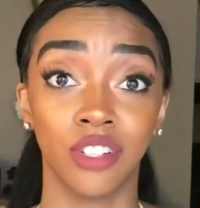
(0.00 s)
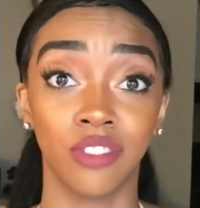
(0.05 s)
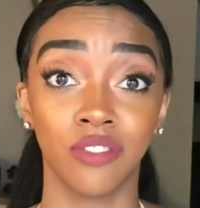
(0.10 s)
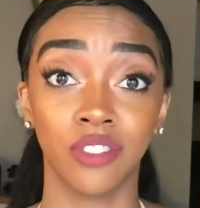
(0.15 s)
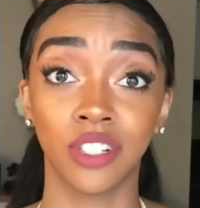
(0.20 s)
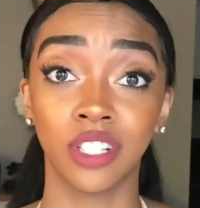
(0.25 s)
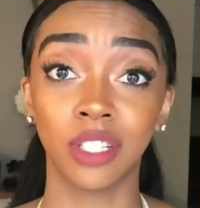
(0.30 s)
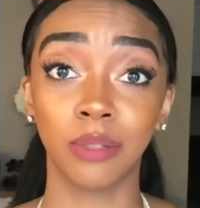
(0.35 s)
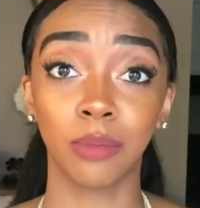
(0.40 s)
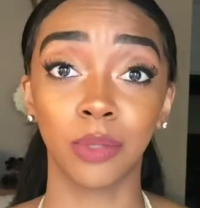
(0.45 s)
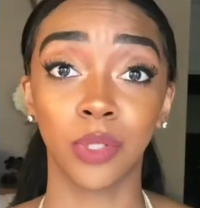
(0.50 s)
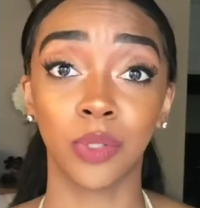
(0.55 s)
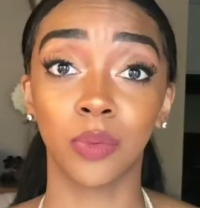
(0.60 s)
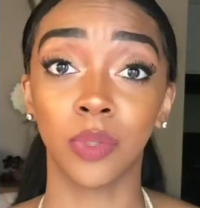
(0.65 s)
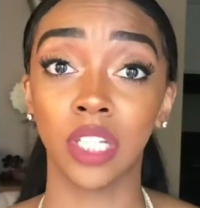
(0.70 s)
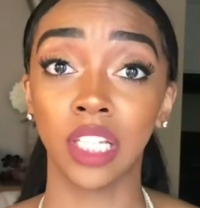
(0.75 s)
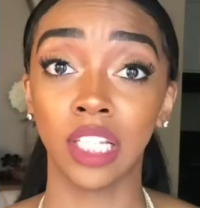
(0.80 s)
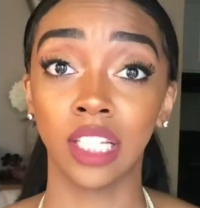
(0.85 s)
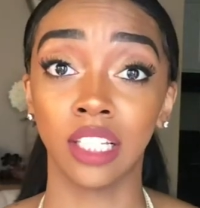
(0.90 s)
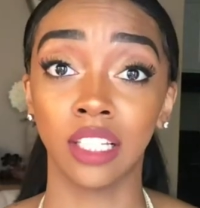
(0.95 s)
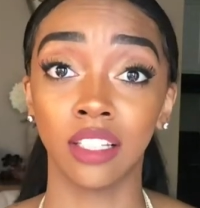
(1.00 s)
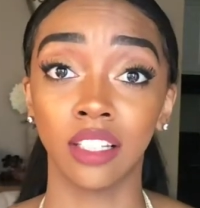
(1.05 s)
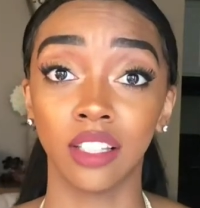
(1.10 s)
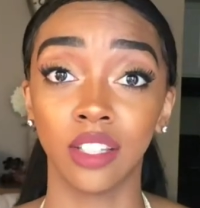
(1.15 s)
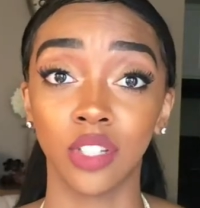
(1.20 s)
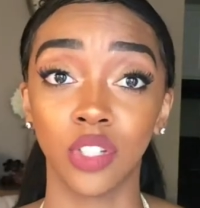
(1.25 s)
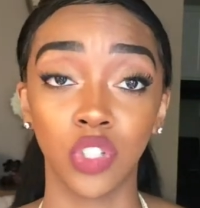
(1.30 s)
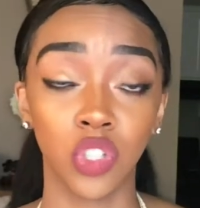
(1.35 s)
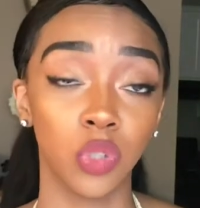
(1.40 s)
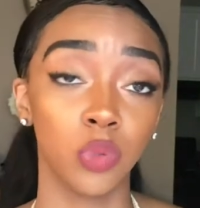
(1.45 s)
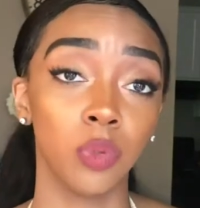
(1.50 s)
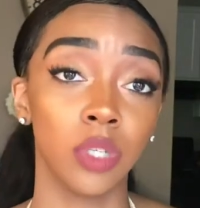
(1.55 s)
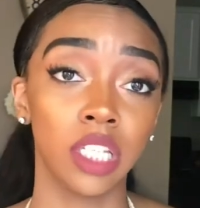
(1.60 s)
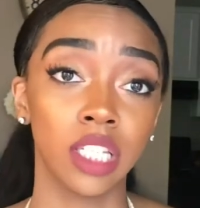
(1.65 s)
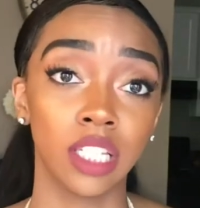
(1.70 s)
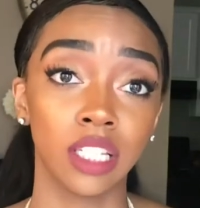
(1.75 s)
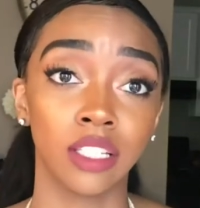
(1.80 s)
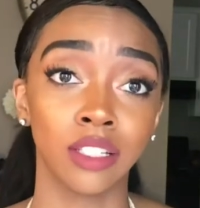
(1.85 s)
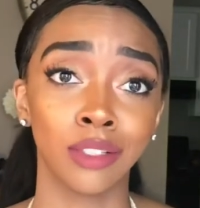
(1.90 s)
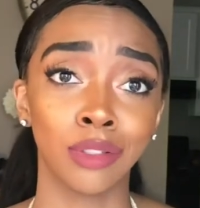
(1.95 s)
difference between the two
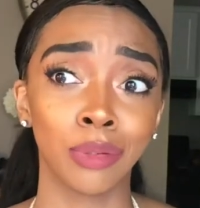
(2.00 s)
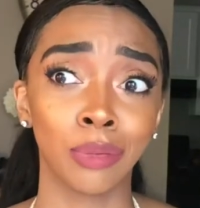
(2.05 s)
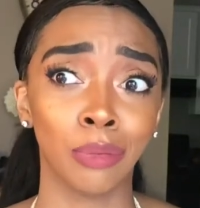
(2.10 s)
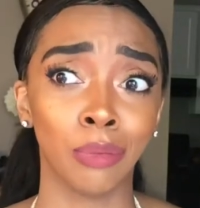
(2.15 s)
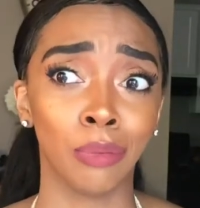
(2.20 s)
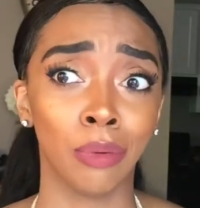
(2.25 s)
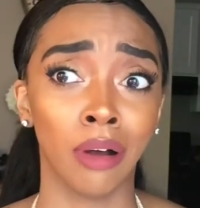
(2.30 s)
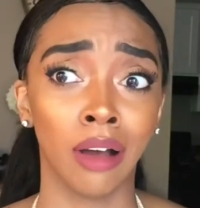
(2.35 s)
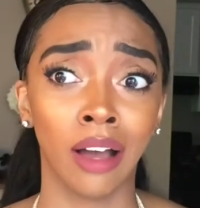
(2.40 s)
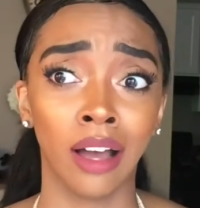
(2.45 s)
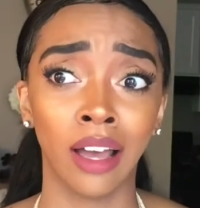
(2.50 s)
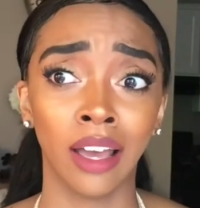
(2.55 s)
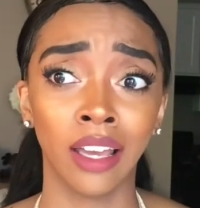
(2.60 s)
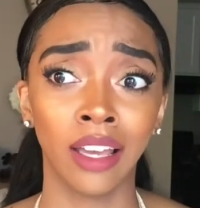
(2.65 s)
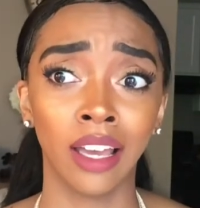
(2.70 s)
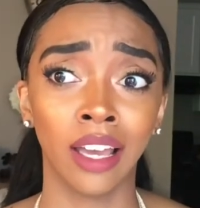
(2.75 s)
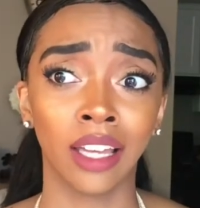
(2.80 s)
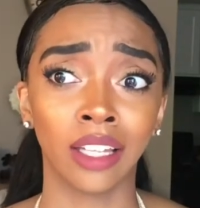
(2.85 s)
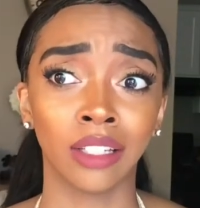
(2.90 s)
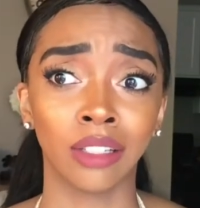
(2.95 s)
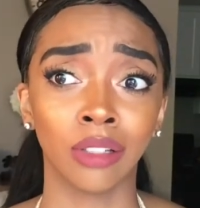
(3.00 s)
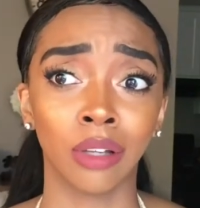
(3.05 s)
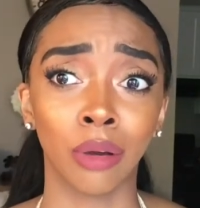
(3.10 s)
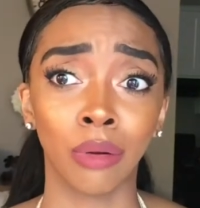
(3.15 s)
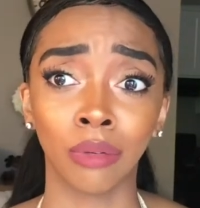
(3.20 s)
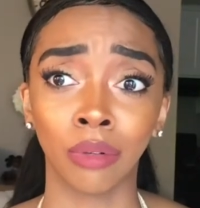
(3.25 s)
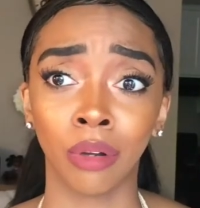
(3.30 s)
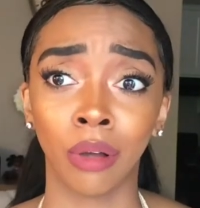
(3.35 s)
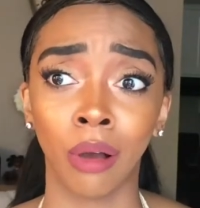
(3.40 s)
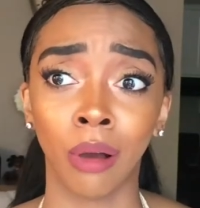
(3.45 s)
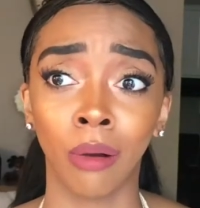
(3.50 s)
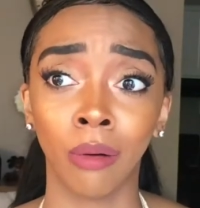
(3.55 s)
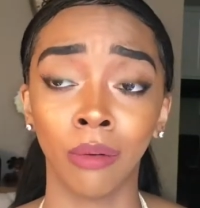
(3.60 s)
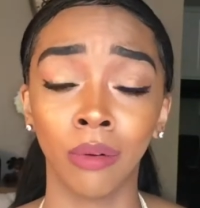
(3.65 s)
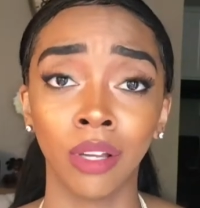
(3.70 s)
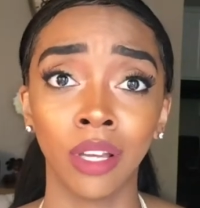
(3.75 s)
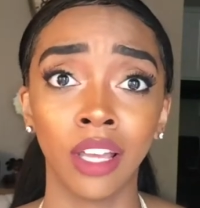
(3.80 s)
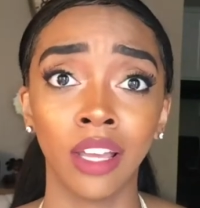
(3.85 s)
weekends. Why? I don't know.